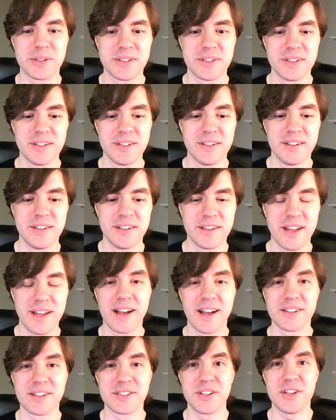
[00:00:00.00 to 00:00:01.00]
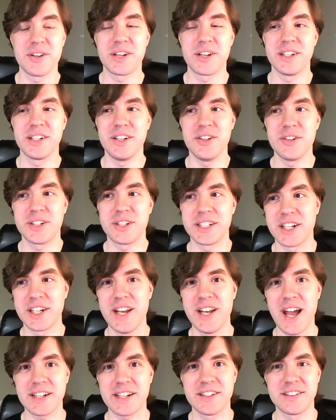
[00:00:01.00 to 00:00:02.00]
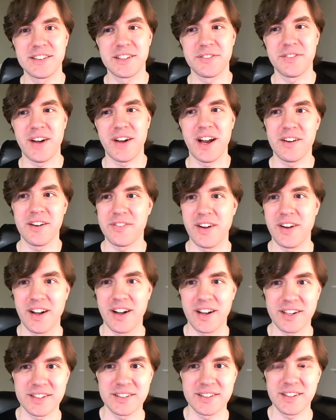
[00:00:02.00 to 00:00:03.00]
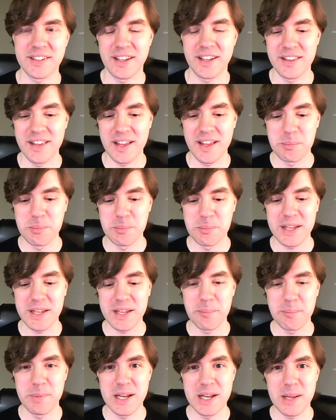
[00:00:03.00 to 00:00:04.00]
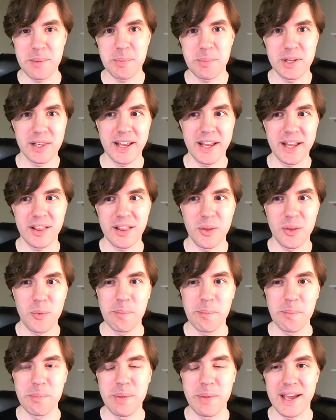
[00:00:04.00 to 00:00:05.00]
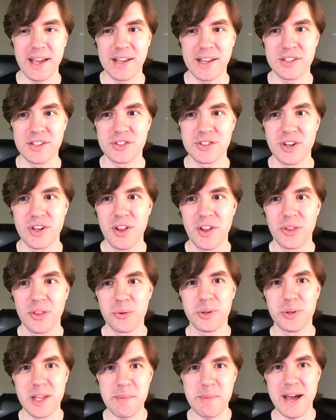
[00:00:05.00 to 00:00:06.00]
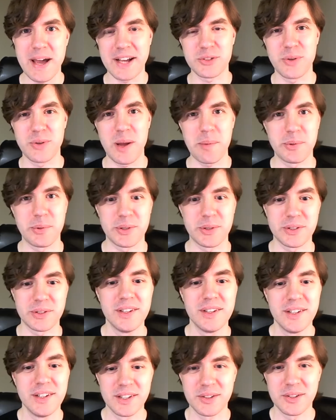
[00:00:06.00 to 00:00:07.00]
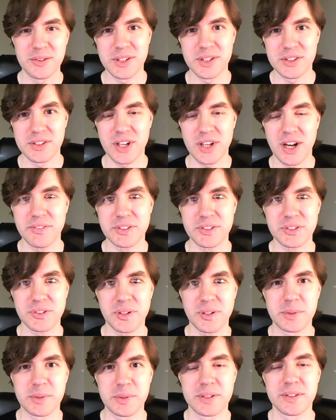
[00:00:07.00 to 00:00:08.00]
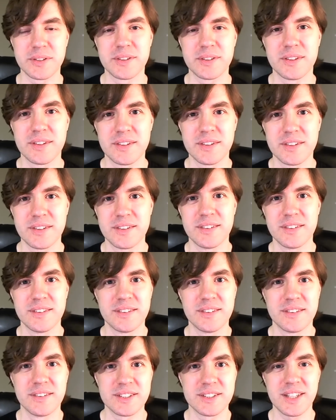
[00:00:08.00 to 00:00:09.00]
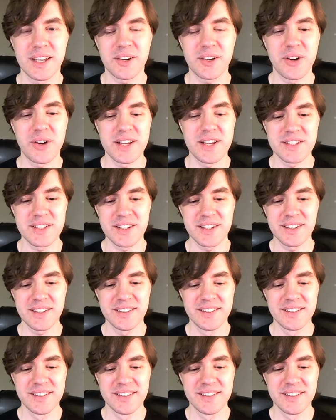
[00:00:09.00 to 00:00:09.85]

Hey. Yeah, so you can you can connect to Firefox and then be manipulating the web page through an Emacs REPL using JavaScript. Isn't that crazy?